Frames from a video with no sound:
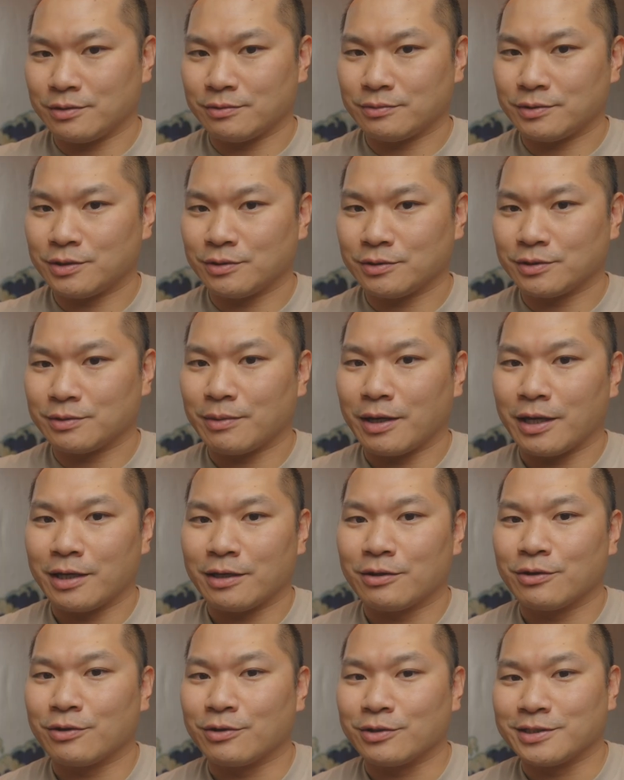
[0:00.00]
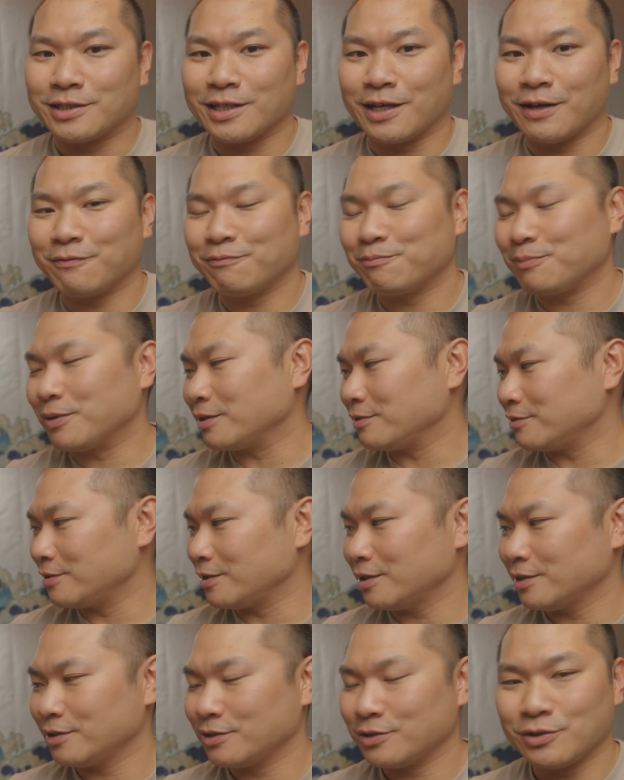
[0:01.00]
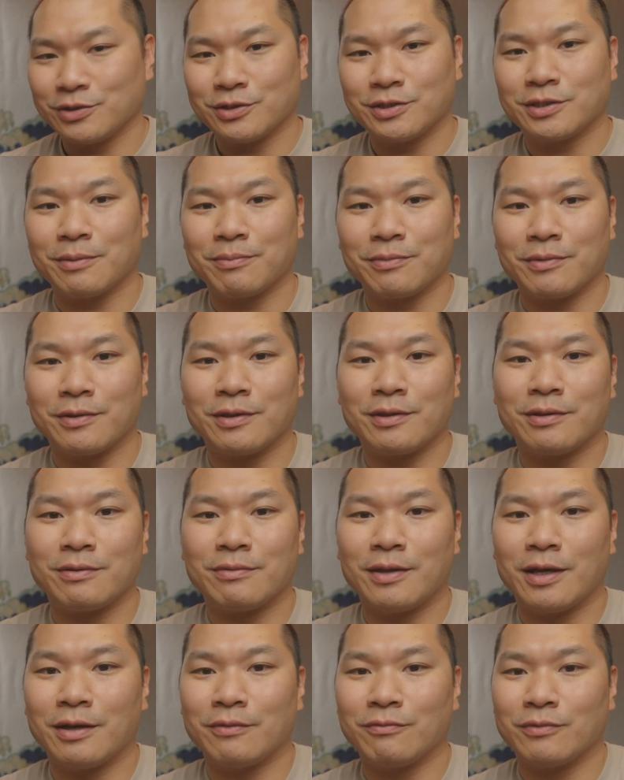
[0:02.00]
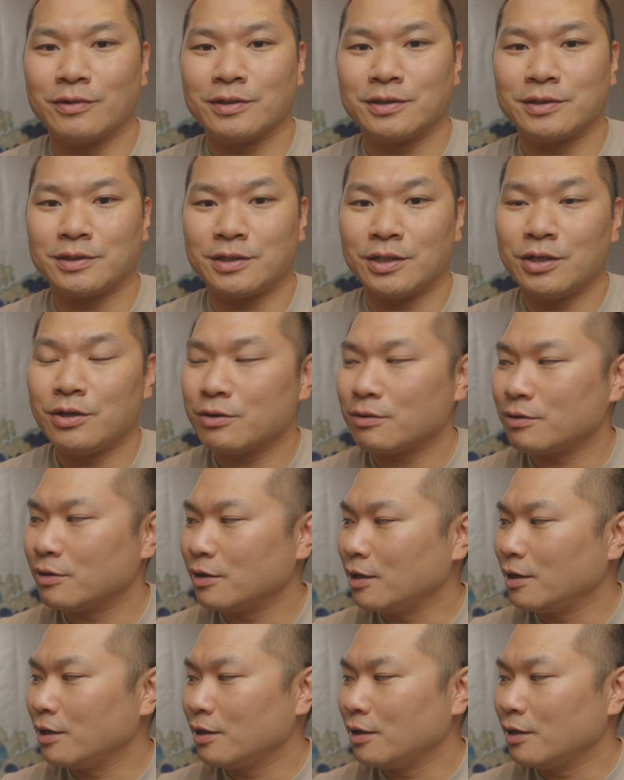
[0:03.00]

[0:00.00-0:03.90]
still some height clearance left, but just something that was here.